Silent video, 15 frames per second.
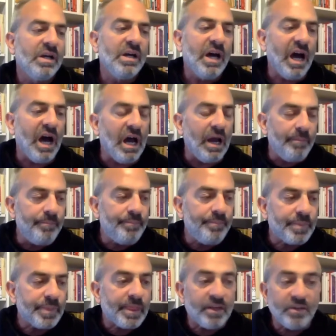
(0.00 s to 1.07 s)
Um,
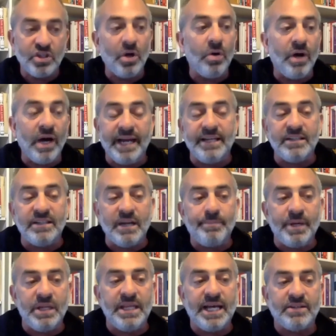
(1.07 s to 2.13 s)
so I ended up
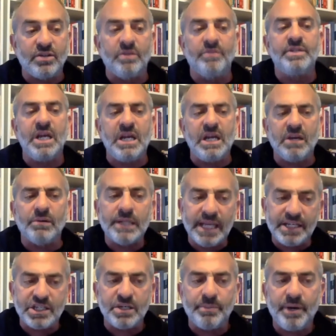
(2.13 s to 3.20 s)
in that sort of dating
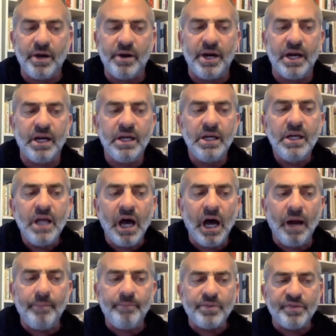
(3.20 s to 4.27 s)
relationship area.
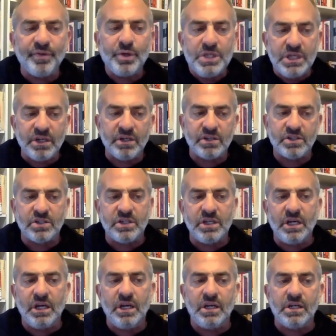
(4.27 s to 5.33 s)
Um, for years,
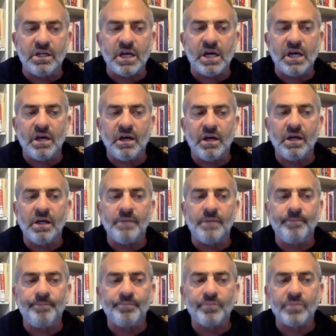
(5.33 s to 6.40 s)
did uh,
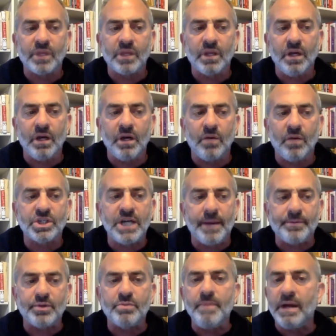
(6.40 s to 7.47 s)
uh,
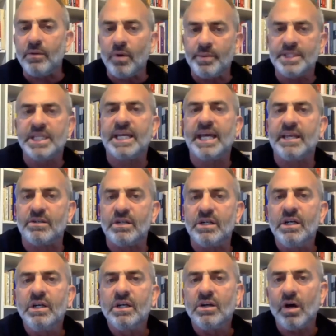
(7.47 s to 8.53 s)
workshops with men and women together
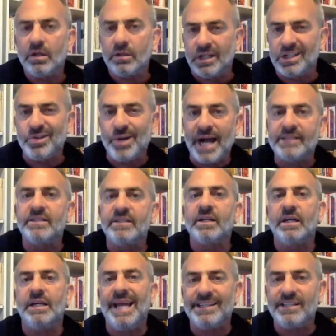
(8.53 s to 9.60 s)
called Attract,
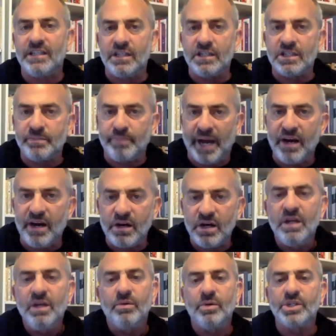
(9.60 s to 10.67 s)
Connect, Inspire,
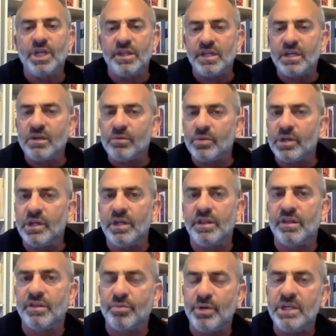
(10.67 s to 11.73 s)
which mm-hmm. I think are really the
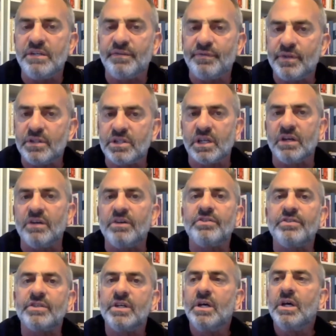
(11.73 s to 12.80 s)
three different
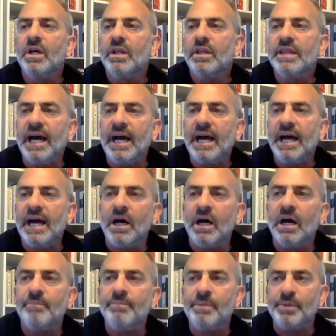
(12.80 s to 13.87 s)
skills that
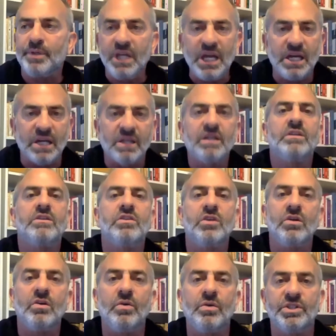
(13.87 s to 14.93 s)
uh, people need
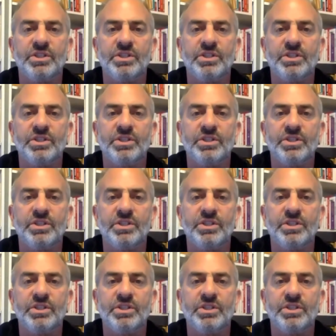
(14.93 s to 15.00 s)
to stay